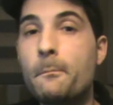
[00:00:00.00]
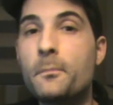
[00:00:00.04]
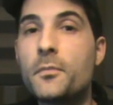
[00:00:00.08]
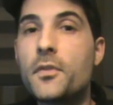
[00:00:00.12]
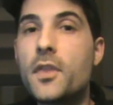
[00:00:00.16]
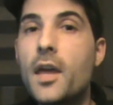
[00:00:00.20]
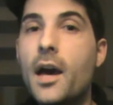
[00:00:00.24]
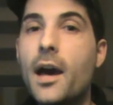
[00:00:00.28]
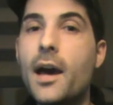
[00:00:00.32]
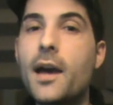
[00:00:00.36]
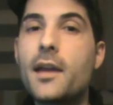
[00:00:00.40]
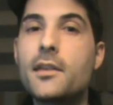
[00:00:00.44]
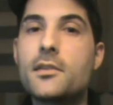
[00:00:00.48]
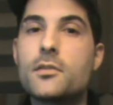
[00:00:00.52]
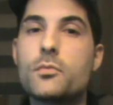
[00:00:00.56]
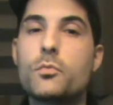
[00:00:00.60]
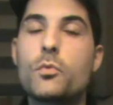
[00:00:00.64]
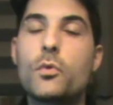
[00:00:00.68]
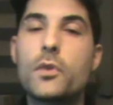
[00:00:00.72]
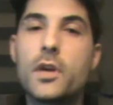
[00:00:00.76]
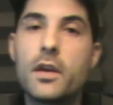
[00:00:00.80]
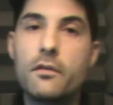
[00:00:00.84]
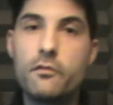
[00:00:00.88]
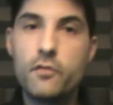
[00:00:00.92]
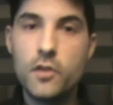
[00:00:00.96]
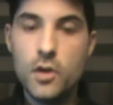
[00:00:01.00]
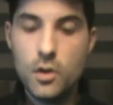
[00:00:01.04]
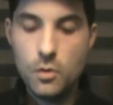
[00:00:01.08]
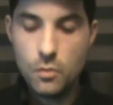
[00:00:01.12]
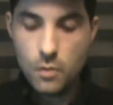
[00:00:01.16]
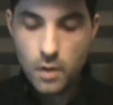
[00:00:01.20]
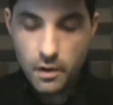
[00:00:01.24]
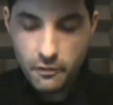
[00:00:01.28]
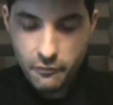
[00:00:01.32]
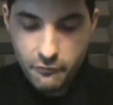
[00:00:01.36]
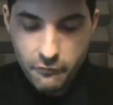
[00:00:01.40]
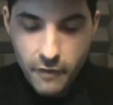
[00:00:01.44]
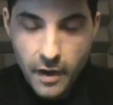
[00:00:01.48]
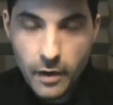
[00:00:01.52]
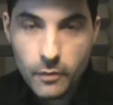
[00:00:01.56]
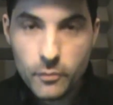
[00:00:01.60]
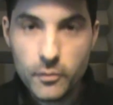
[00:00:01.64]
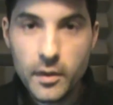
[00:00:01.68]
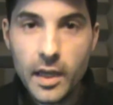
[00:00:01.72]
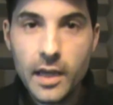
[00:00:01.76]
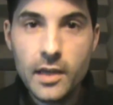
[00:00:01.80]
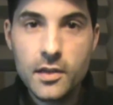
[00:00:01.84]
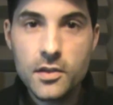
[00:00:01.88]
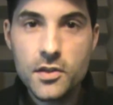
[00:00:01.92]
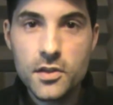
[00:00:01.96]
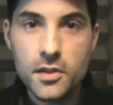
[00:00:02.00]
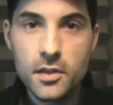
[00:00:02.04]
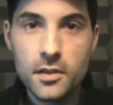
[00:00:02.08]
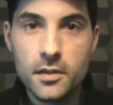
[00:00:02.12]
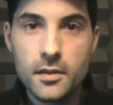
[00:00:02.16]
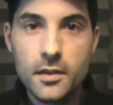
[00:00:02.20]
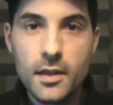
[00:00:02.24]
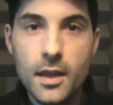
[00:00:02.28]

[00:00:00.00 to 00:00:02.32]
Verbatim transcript: That will give you a foundation.